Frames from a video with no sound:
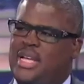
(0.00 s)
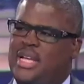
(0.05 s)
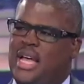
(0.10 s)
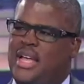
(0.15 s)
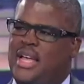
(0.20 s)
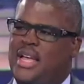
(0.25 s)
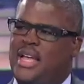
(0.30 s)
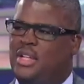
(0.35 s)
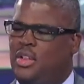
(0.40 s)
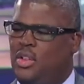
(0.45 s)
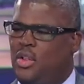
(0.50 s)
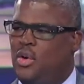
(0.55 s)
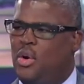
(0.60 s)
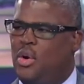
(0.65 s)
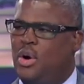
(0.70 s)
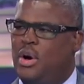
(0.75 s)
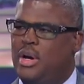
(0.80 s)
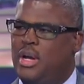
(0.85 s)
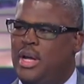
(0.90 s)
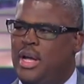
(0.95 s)
enticing
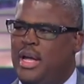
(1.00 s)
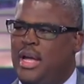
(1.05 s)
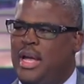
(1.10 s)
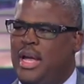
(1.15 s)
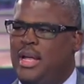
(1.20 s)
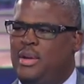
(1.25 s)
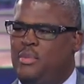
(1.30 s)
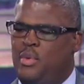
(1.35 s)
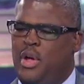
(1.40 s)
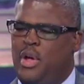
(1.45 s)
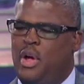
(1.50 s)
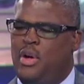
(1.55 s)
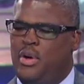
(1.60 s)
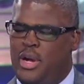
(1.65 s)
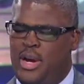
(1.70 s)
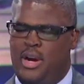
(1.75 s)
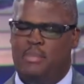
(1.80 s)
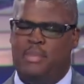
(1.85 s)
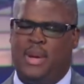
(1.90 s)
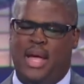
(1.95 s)
lure. And we all
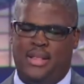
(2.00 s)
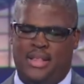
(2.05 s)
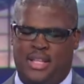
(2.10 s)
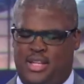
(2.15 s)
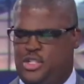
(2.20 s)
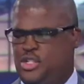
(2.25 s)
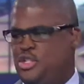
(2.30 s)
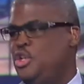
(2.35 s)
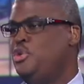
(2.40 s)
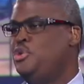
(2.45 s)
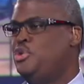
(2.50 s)
hear about these